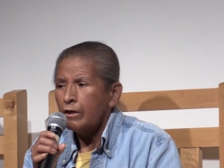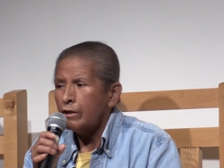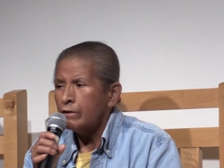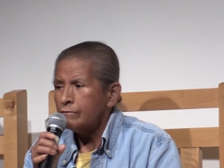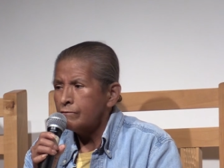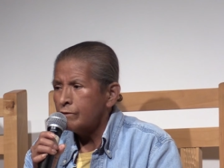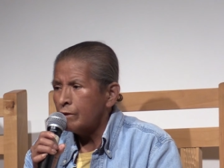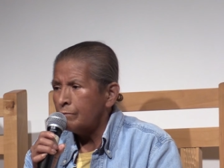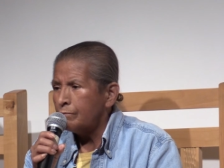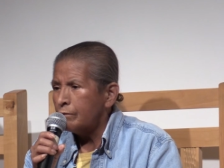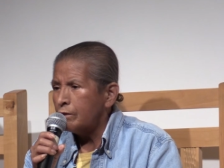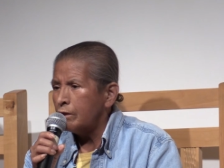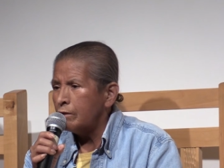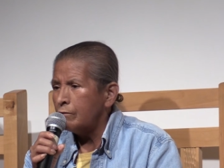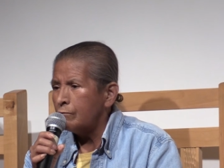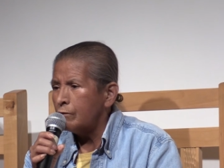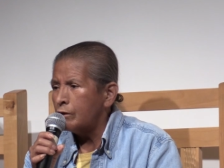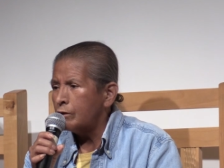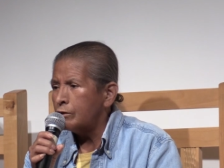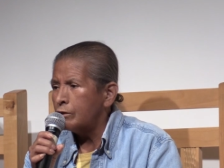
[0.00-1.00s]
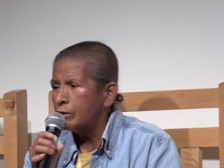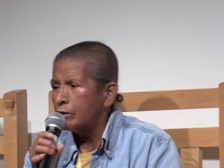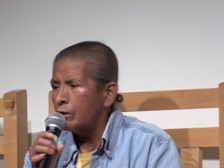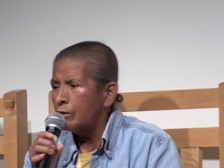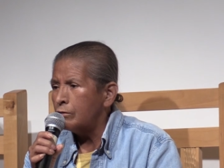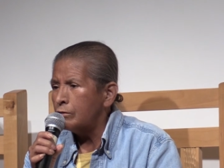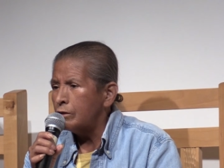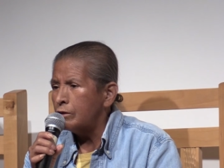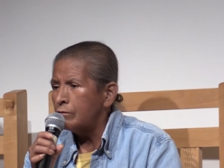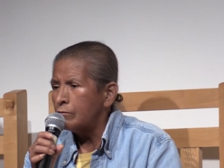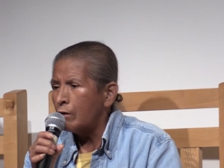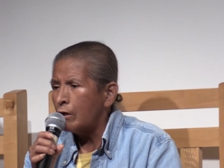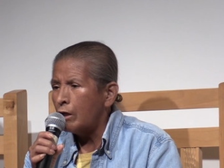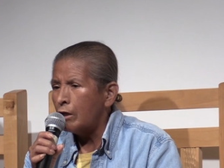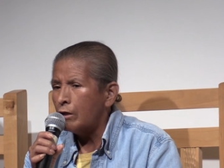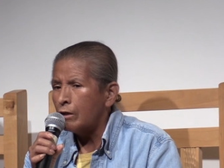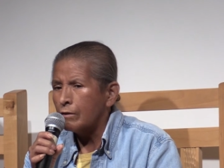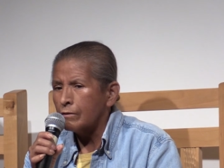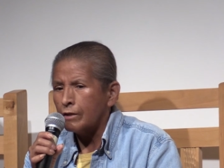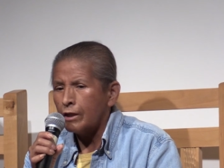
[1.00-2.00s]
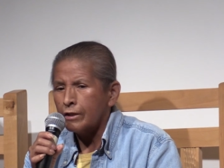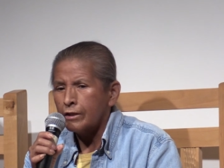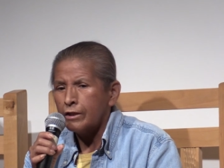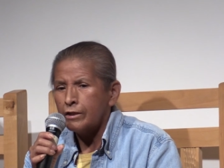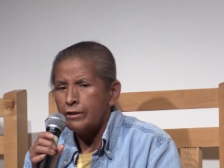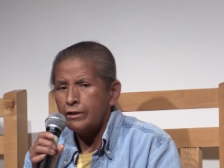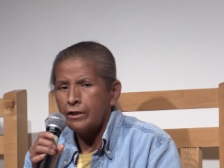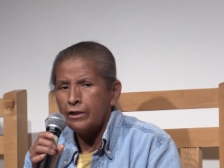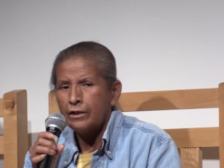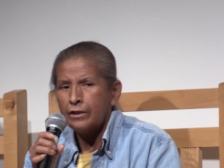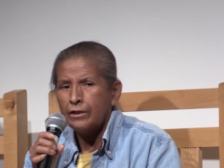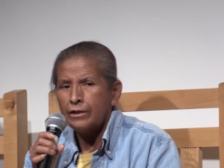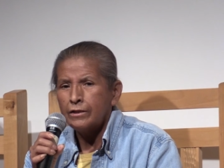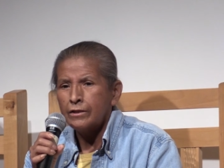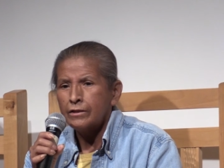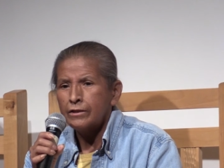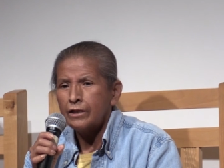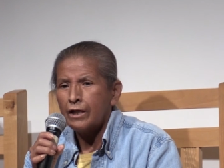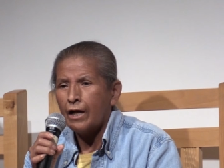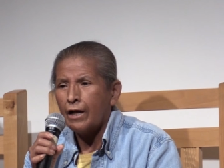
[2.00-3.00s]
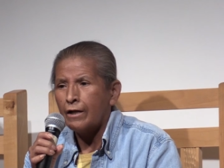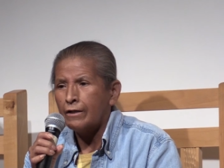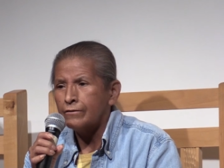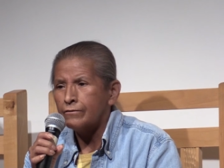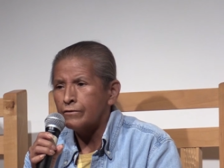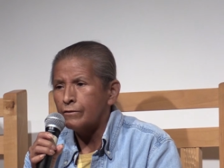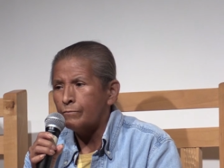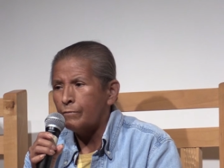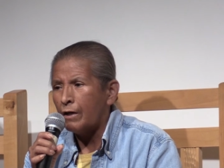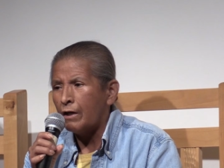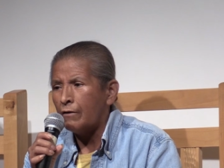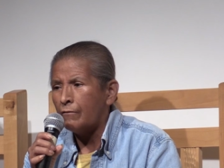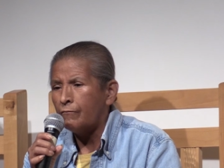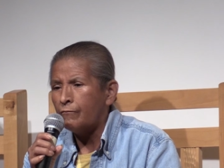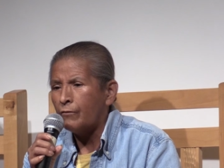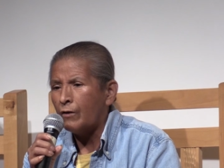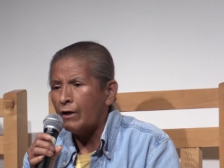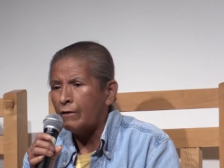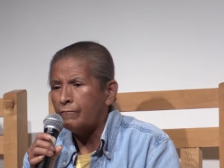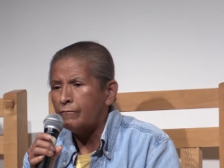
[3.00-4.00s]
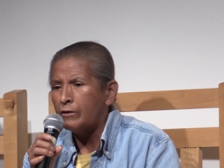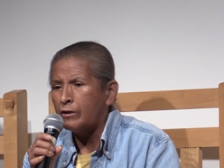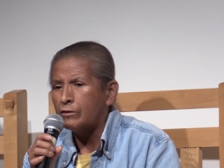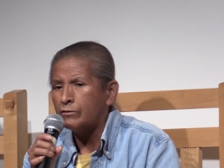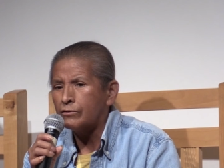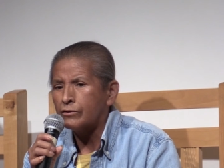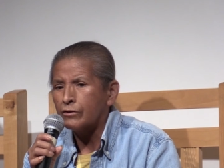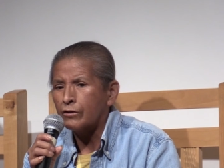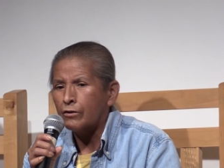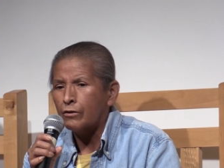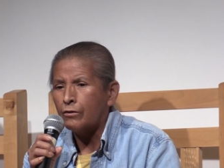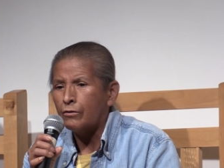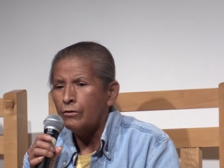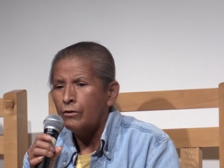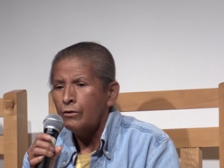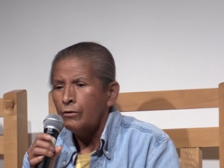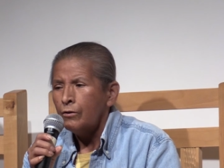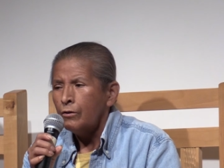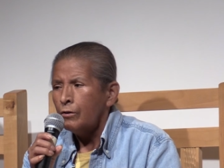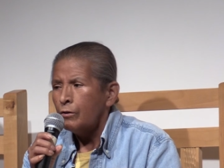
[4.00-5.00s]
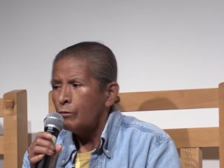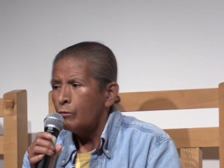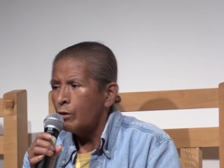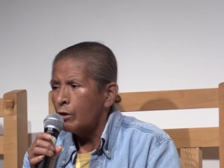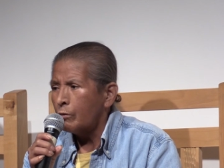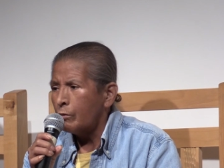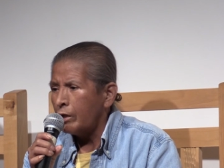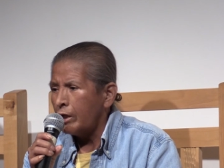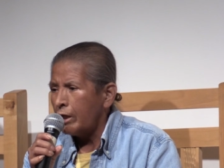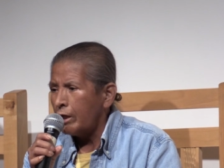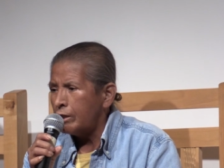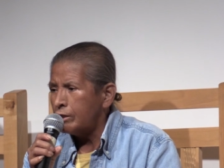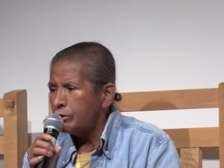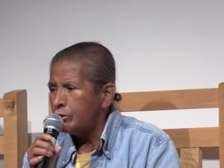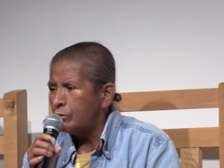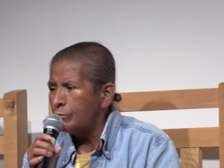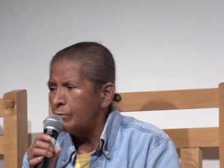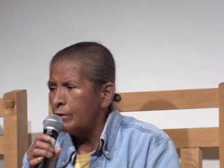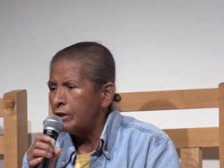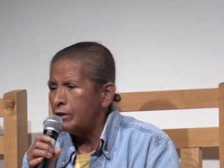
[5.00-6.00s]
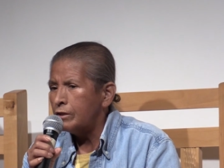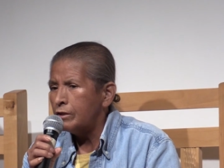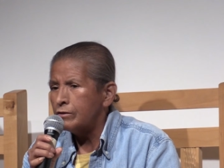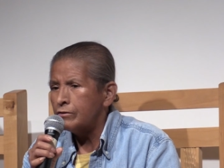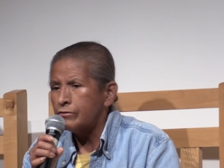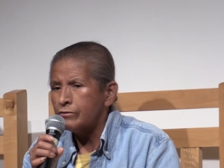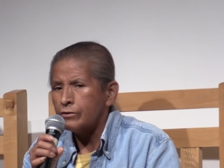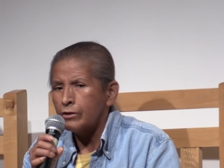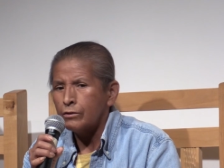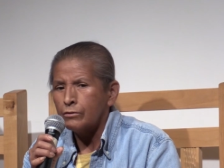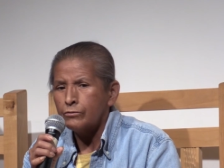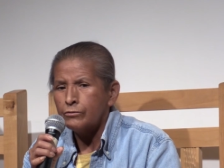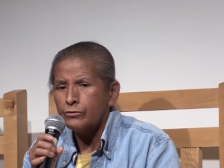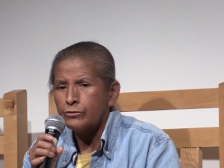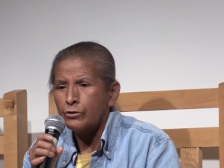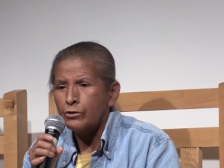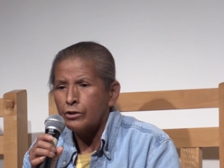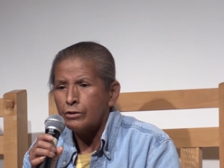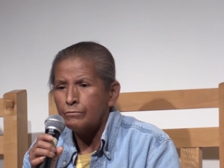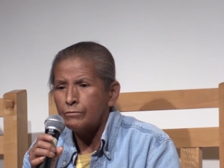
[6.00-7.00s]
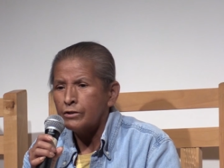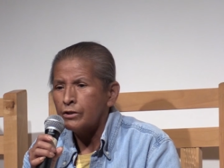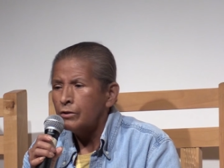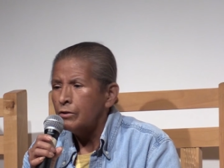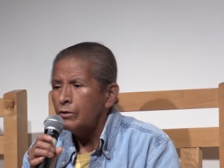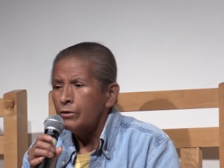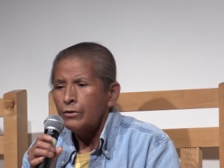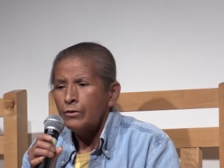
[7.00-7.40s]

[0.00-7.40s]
If something were to go wrong, like it did in Taos about five years ago, where we had tremendous snowstorms,